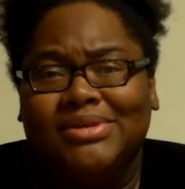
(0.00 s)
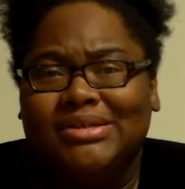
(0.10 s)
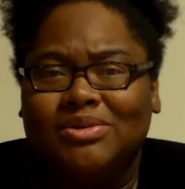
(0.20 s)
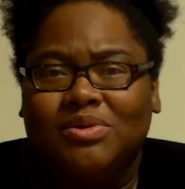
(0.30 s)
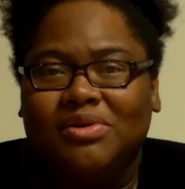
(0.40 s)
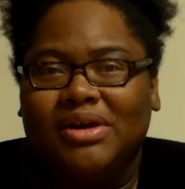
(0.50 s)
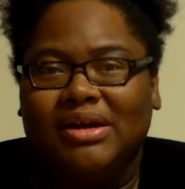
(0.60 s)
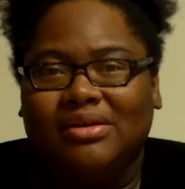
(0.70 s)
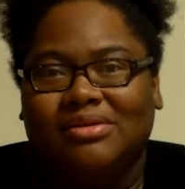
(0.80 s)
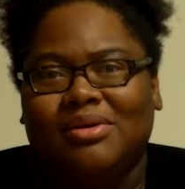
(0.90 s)
the
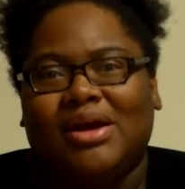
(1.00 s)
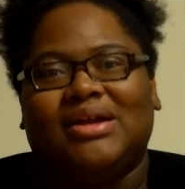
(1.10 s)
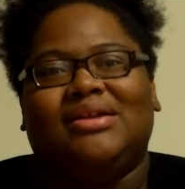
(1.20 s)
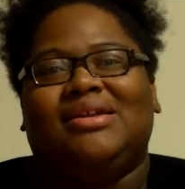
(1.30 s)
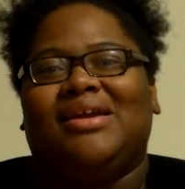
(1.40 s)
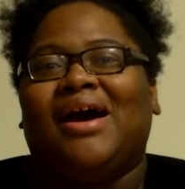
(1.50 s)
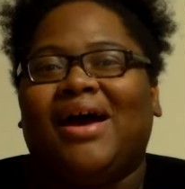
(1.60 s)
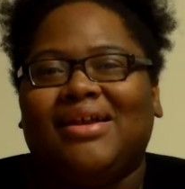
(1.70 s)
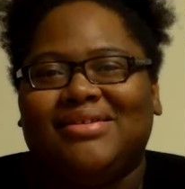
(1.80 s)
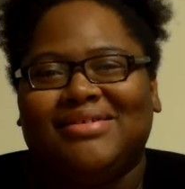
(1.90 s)
story or do I
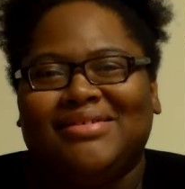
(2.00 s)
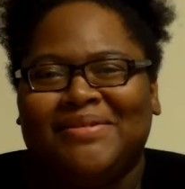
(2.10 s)
not?